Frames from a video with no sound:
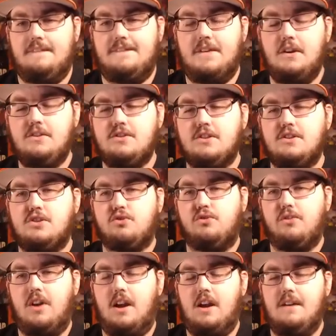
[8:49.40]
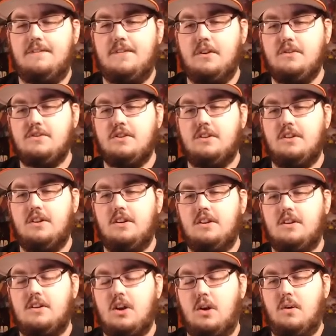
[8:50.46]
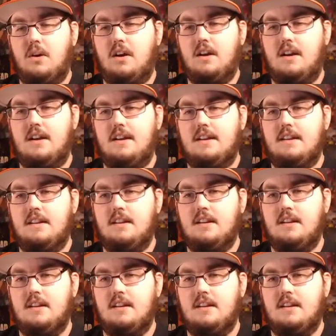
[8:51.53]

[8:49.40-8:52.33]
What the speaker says: Future Gohan...